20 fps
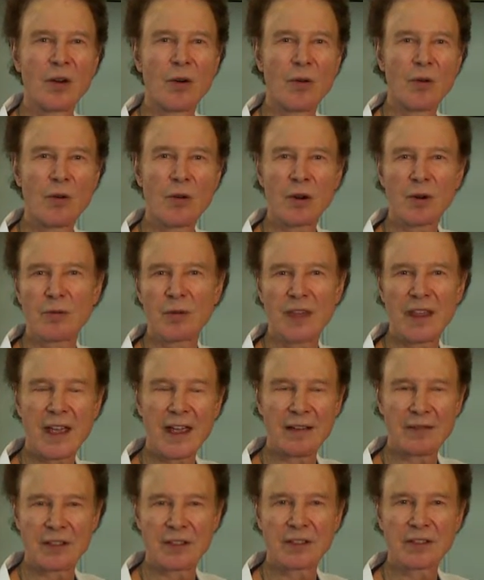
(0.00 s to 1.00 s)
or with
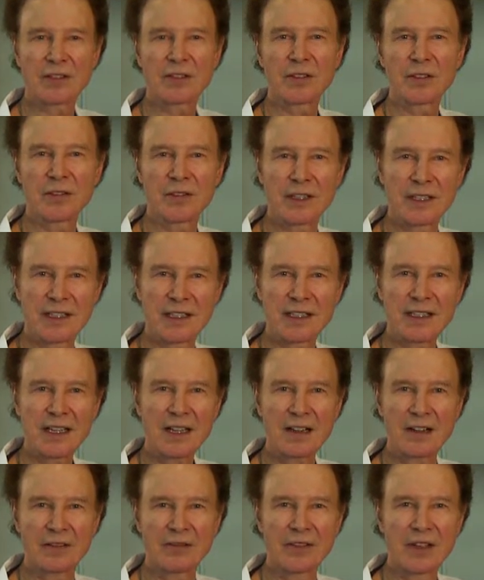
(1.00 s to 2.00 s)
having surgery
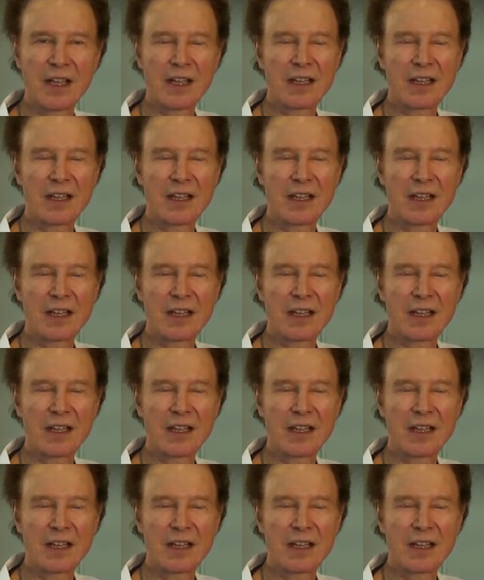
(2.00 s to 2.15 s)
itself.